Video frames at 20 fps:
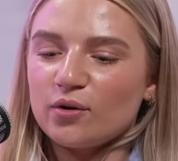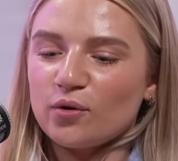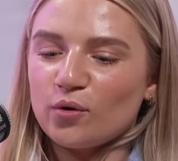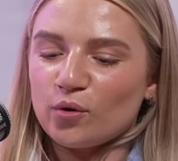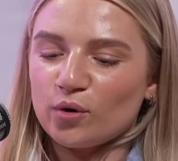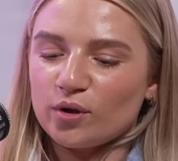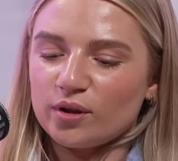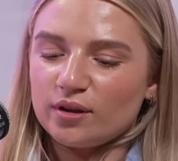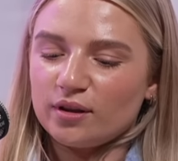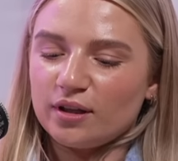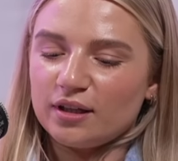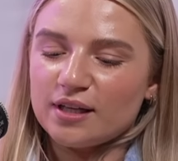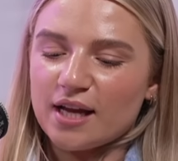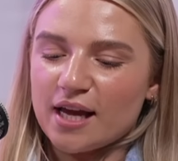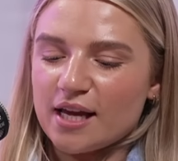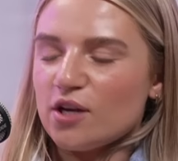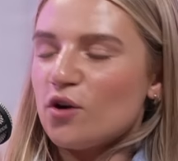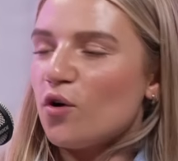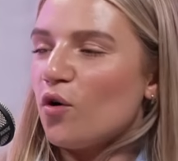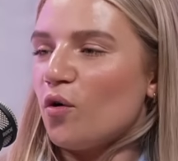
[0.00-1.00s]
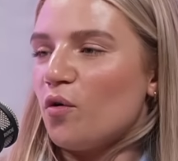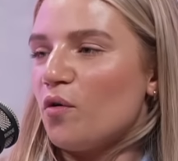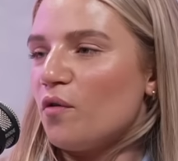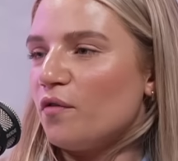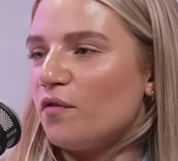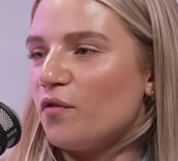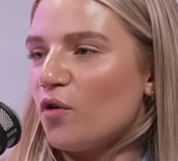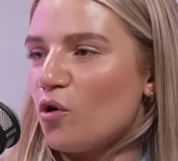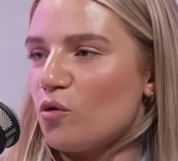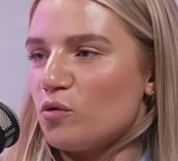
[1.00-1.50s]
on the night
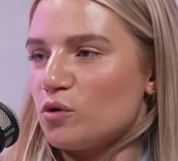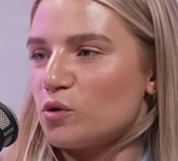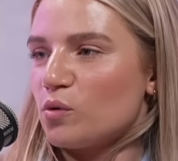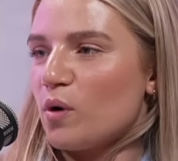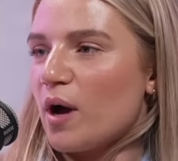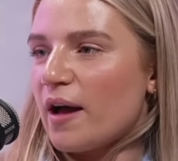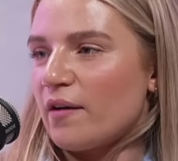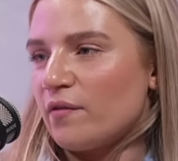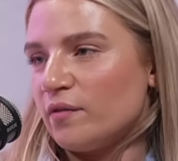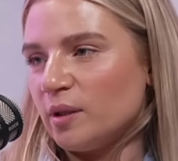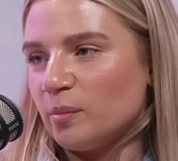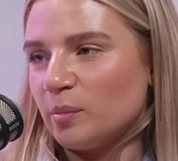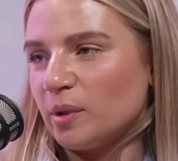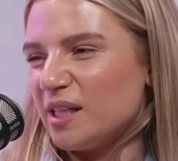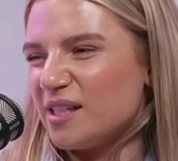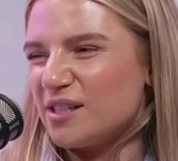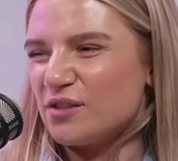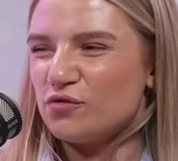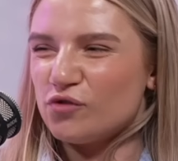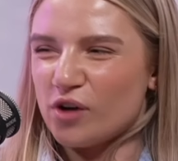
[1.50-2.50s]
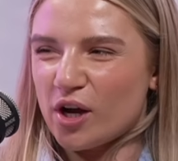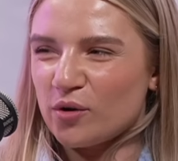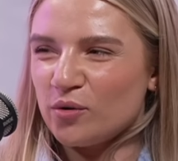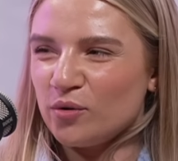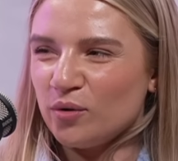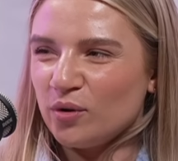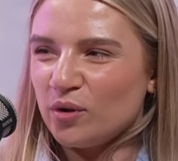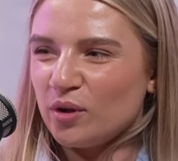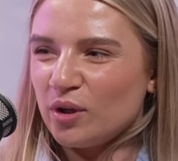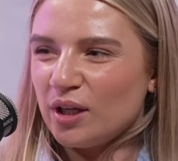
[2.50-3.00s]
of also having the blazing
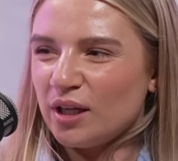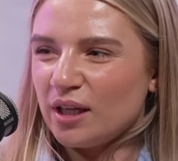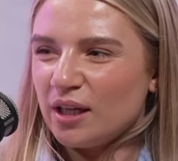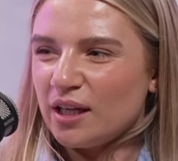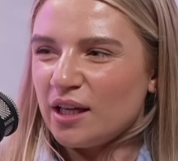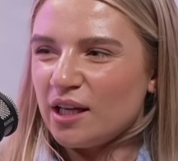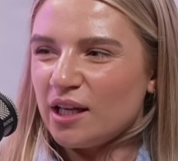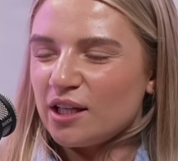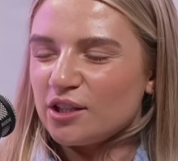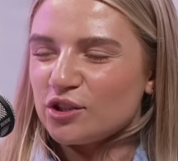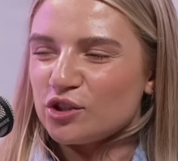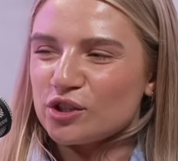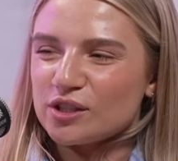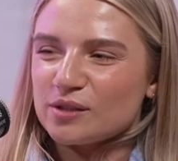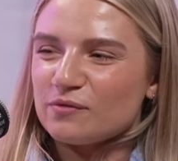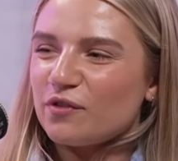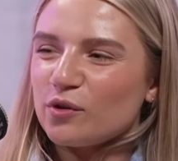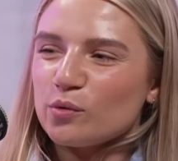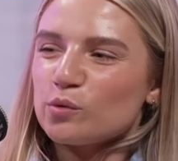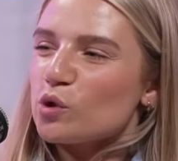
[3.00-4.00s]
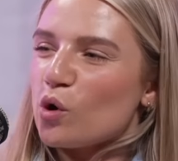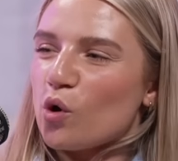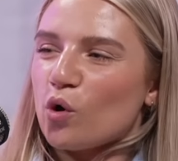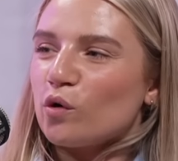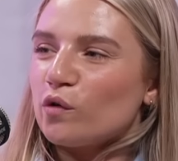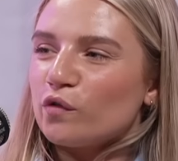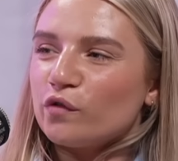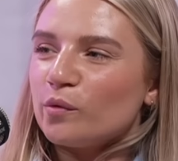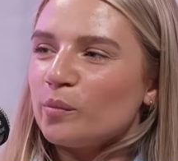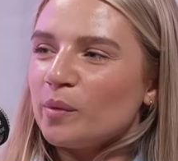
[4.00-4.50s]
row just feels
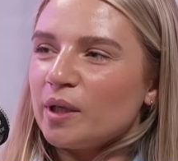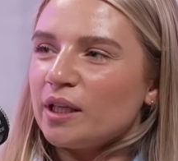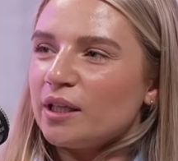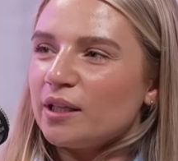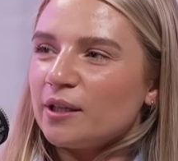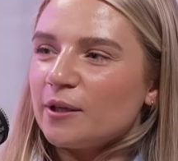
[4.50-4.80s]
off for me.